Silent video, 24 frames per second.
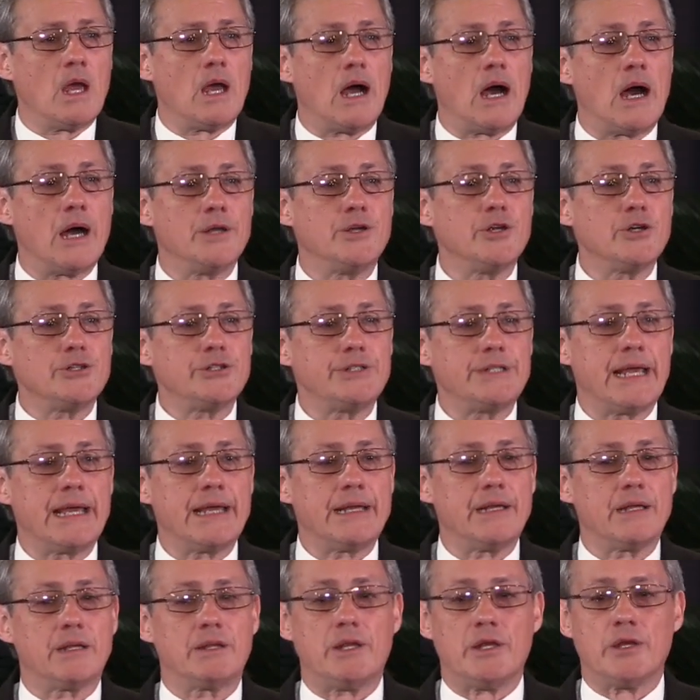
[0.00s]

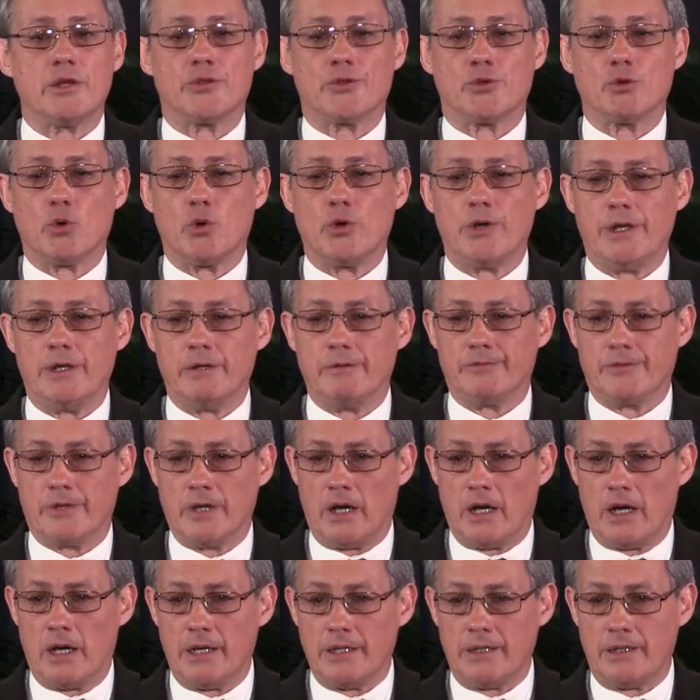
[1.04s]
Understanding the authority of
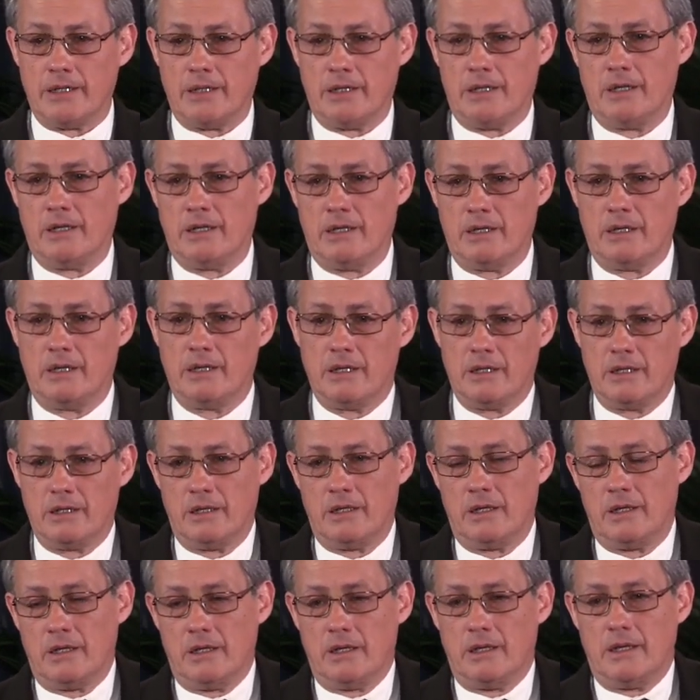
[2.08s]
God
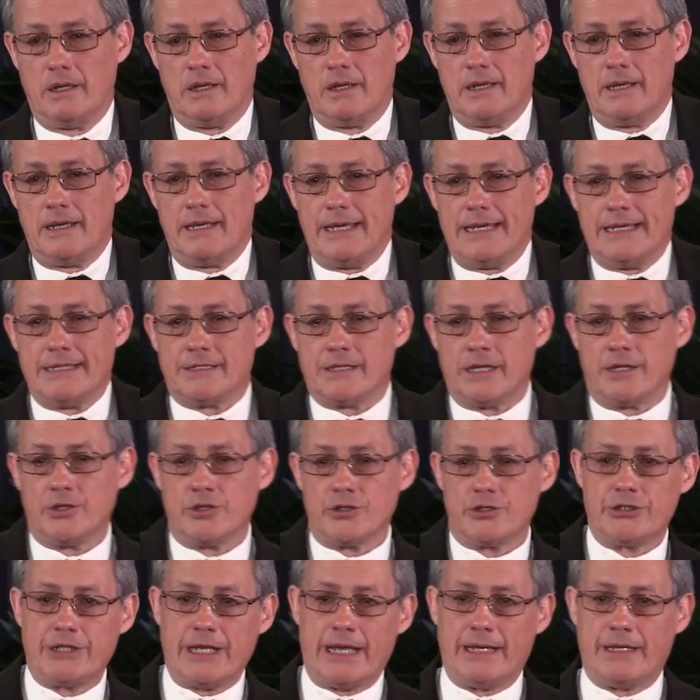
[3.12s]
is
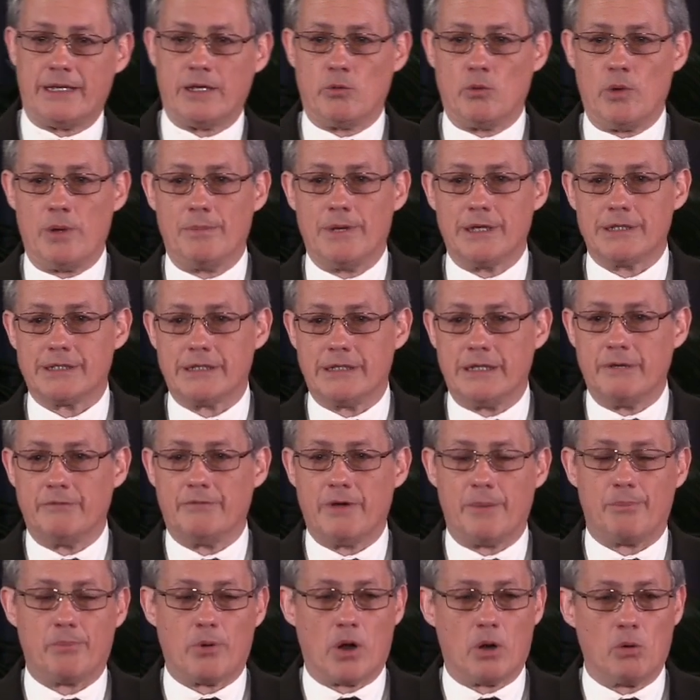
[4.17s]
understanding we must give
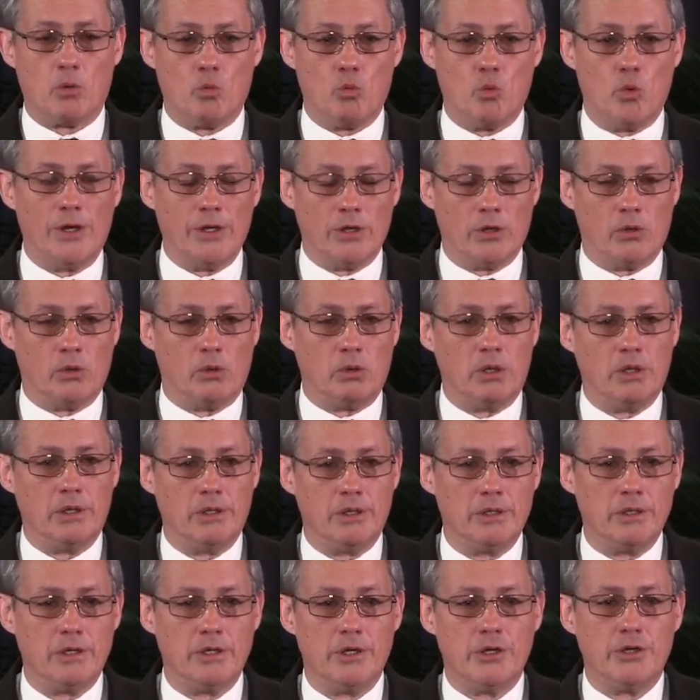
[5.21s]
up our will
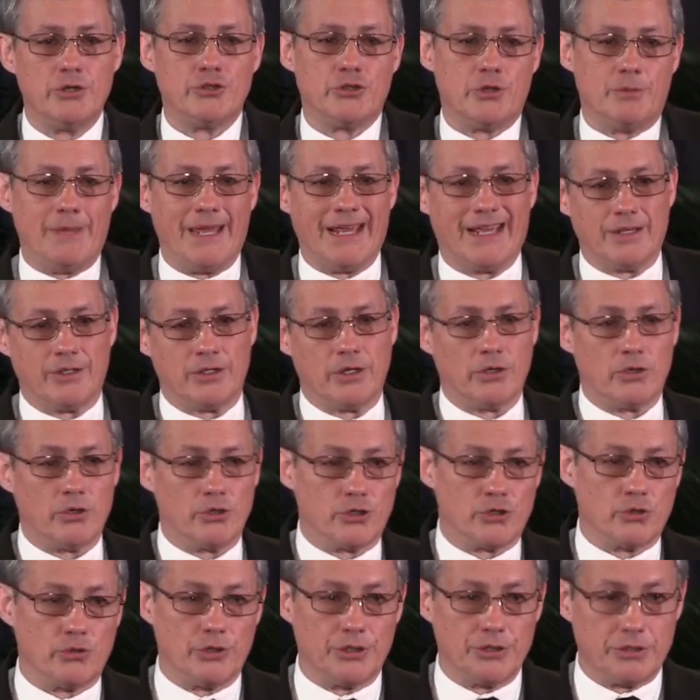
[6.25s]
to make another
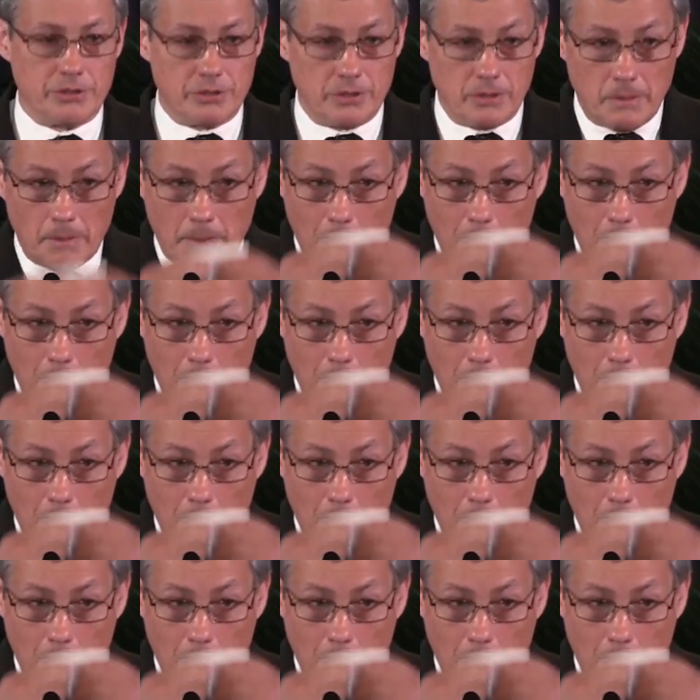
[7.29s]
choice.